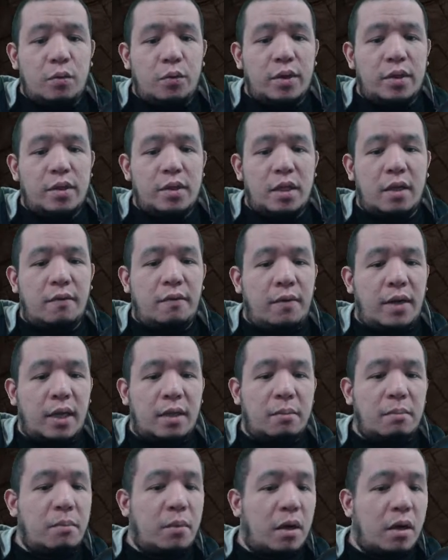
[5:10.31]
which
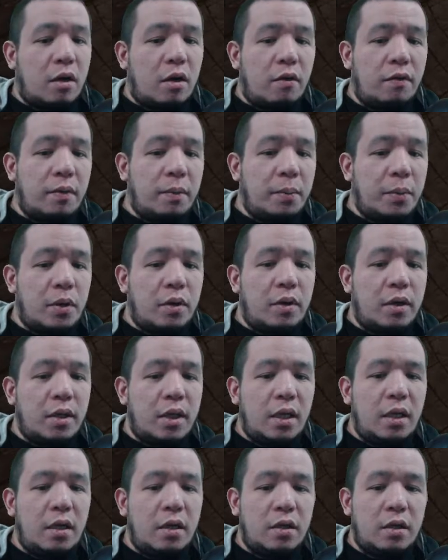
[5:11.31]
inflict Mark of
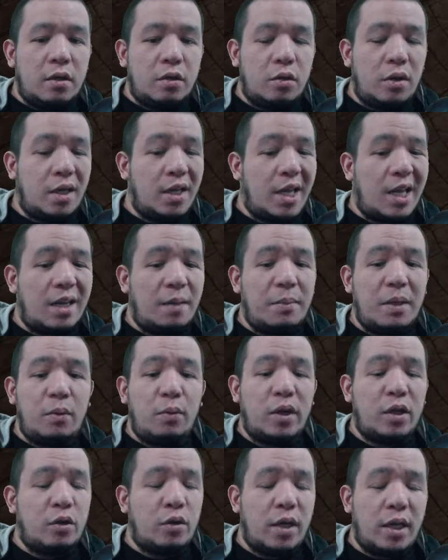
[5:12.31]
Impurity to an enemy
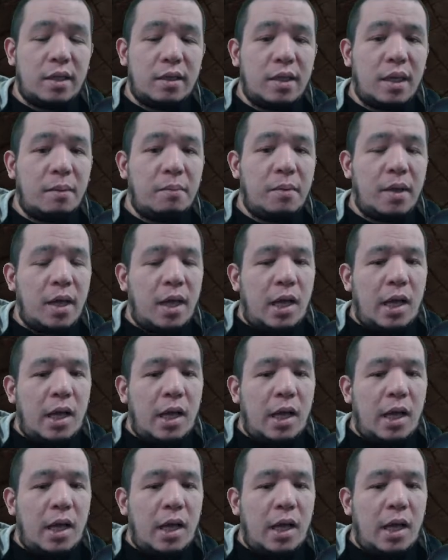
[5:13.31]
when you hit them.